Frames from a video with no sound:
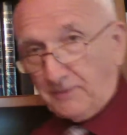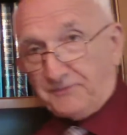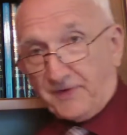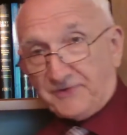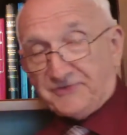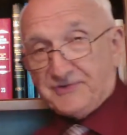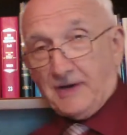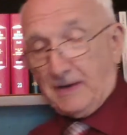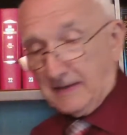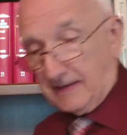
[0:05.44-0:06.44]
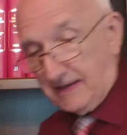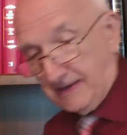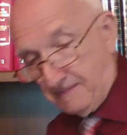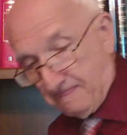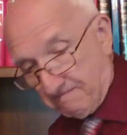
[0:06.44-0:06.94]
of First John
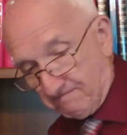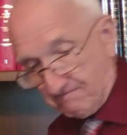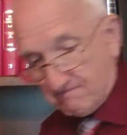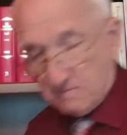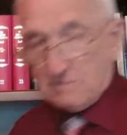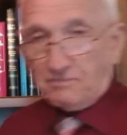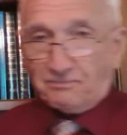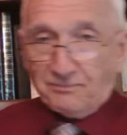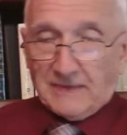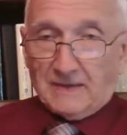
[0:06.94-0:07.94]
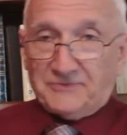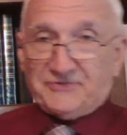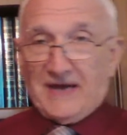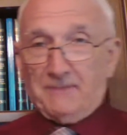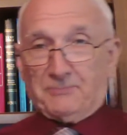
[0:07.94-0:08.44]
again,
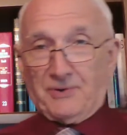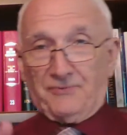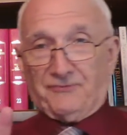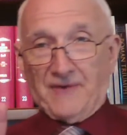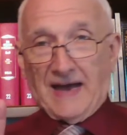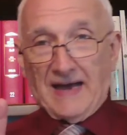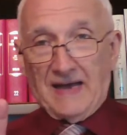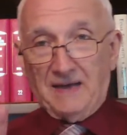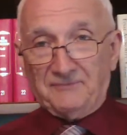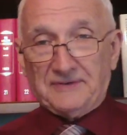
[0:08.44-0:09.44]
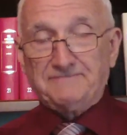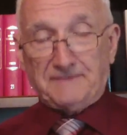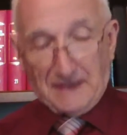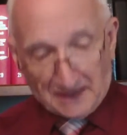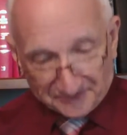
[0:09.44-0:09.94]
chapter 5.
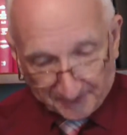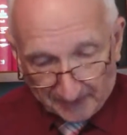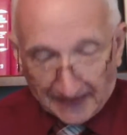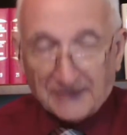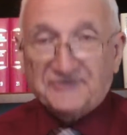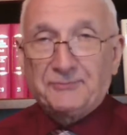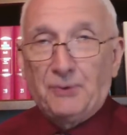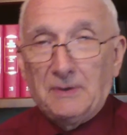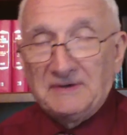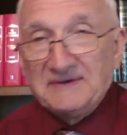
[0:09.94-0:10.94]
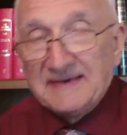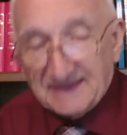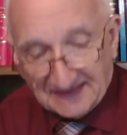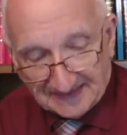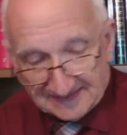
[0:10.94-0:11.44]
Yes, class, we're
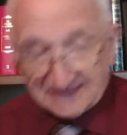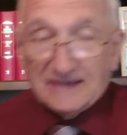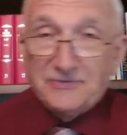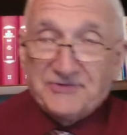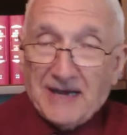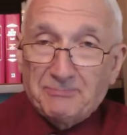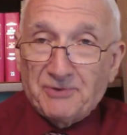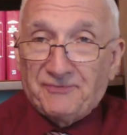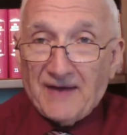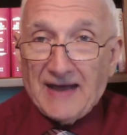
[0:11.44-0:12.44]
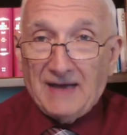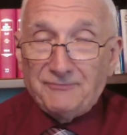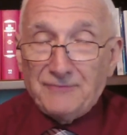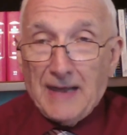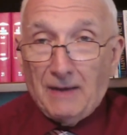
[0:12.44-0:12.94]
in chapter
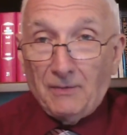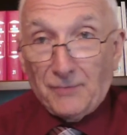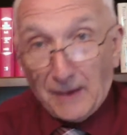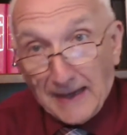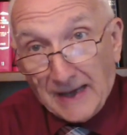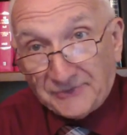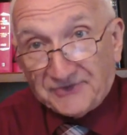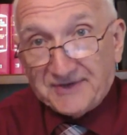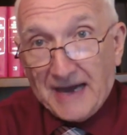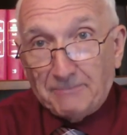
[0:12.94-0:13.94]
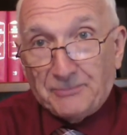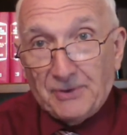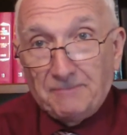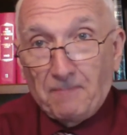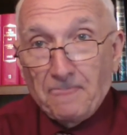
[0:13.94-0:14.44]
5 now, the last
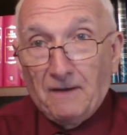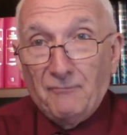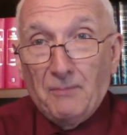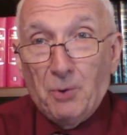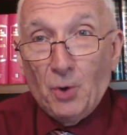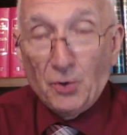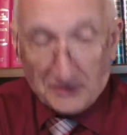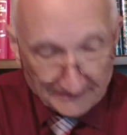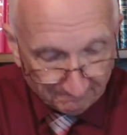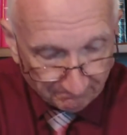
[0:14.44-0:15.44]
chapter of the book.